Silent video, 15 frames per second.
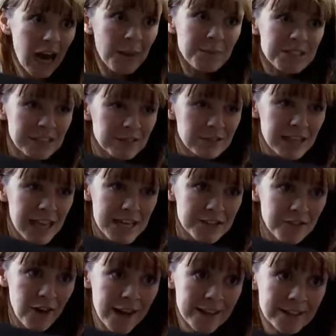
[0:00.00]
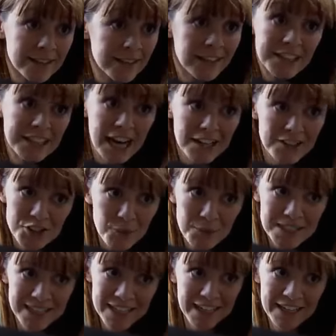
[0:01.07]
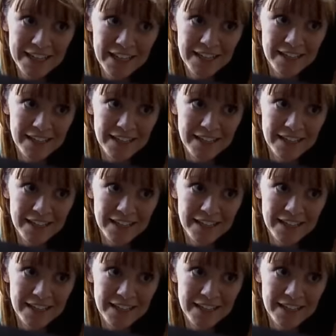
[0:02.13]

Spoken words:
I'm still Claire's friend. You can't stop me seeing her.